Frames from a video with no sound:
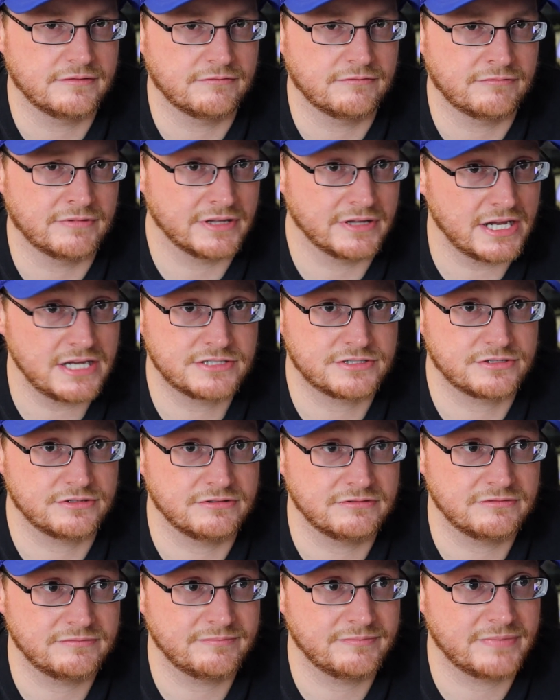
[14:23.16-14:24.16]
relate
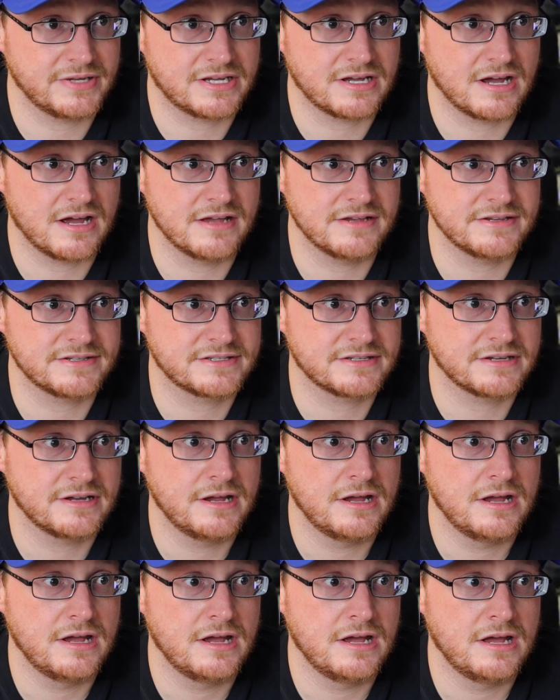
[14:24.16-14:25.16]
to because
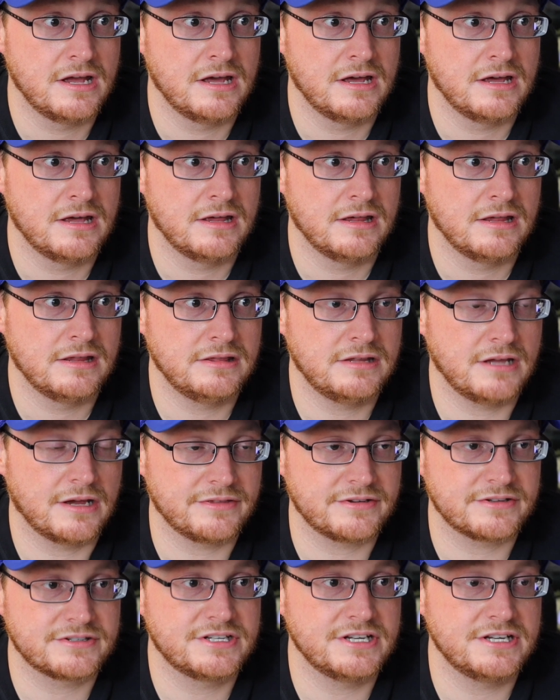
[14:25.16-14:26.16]
the
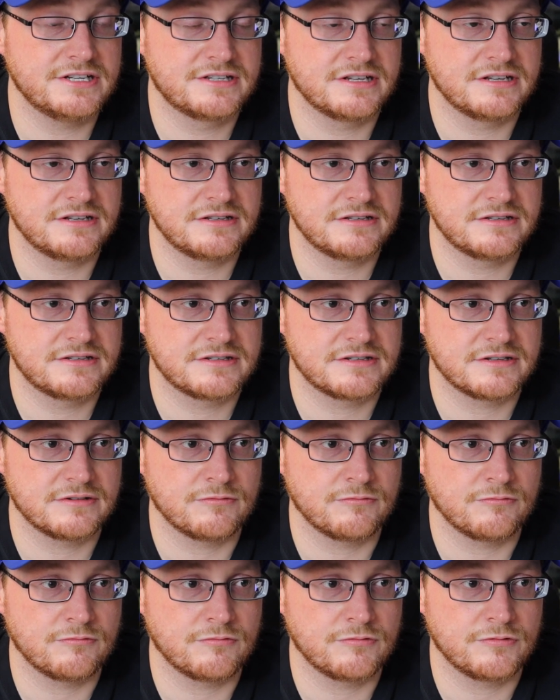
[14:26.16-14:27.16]
other seasons,
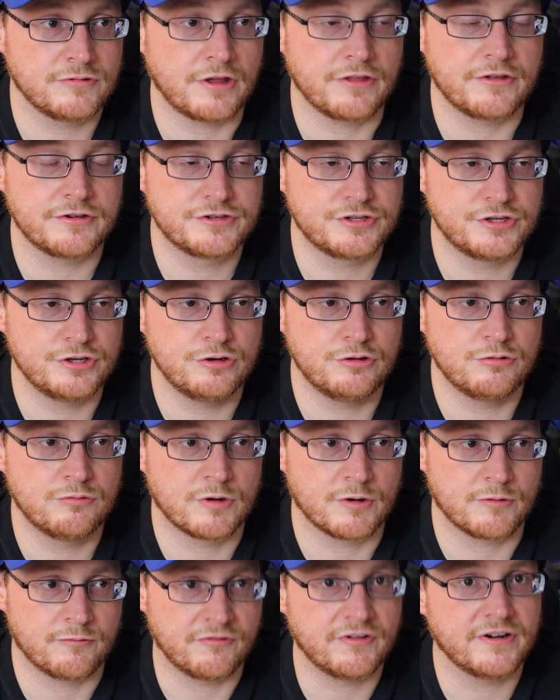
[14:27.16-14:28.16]
the other 2
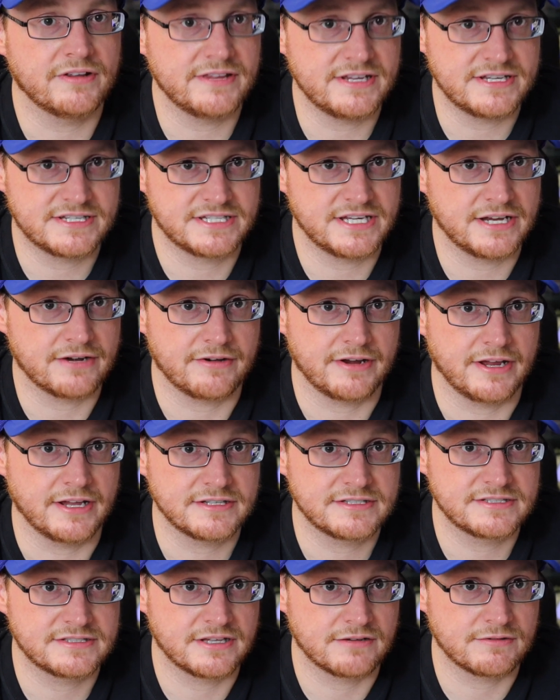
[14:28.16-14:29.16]
were really
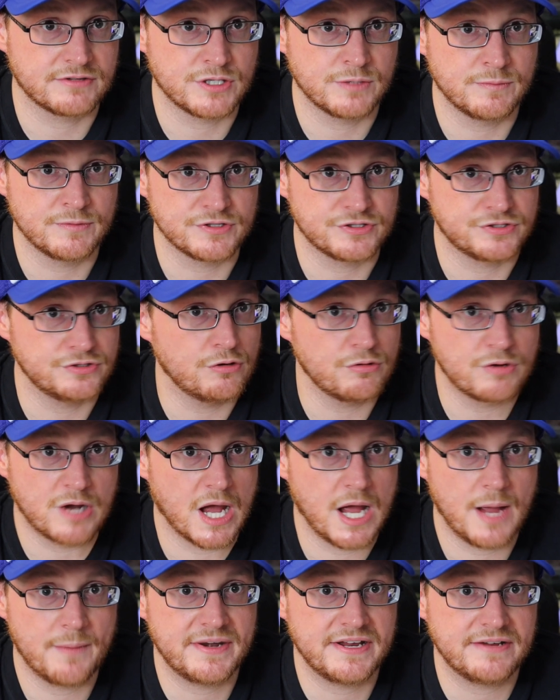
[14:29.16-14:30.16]
serious. There was almost no
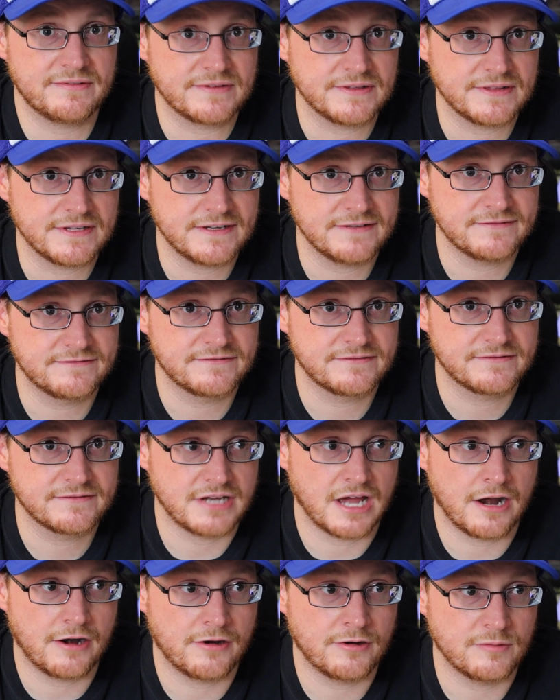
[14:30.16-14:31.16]
comedy relief.
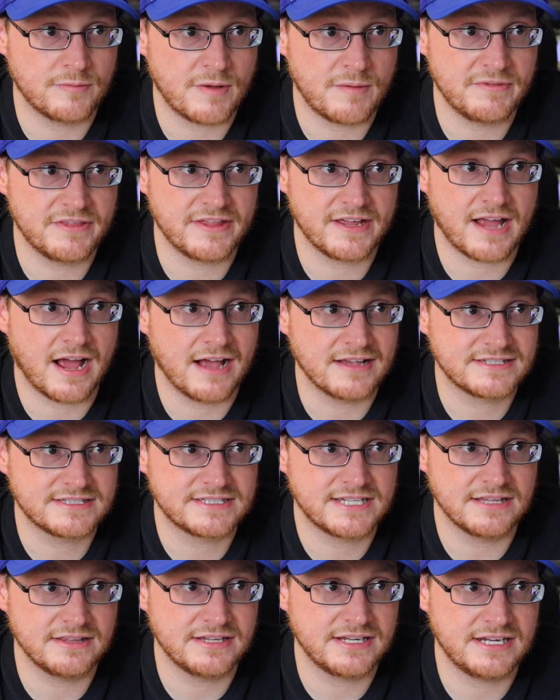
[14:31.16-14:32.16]
I don't know. Maybe they got
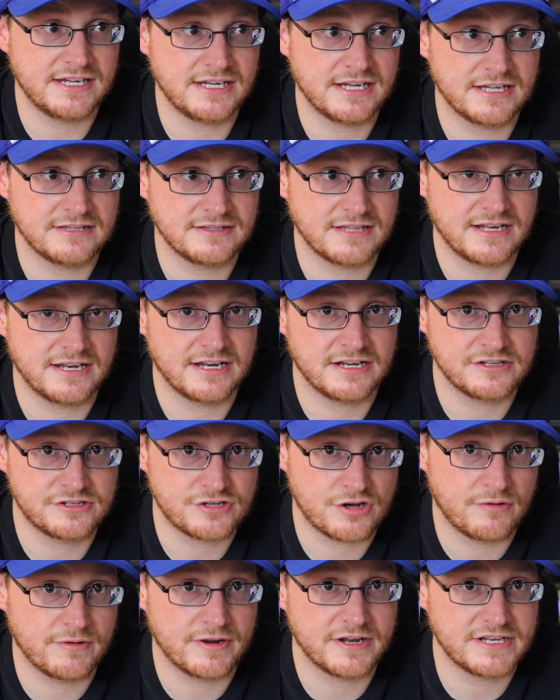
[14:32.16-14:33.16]
silly and they didn't
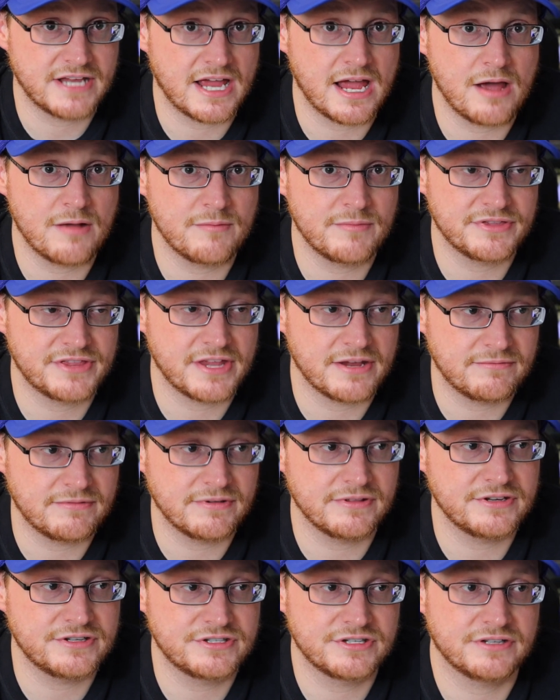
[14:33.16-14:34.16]
tone it down, but they
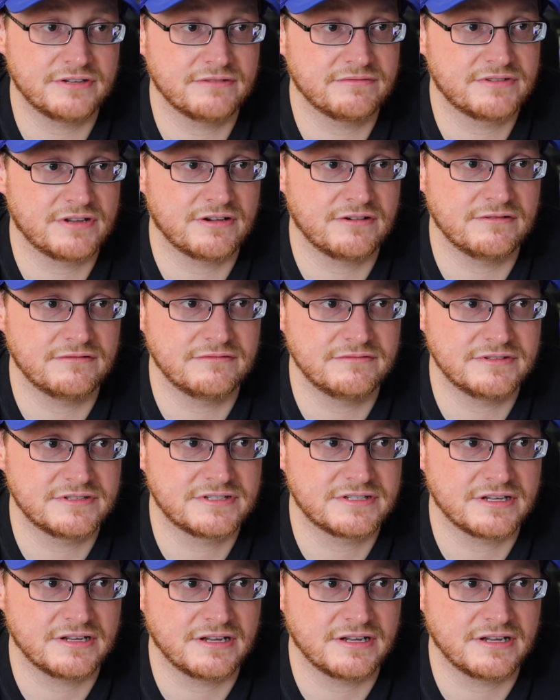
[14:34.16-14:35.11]
really shouldn't have toned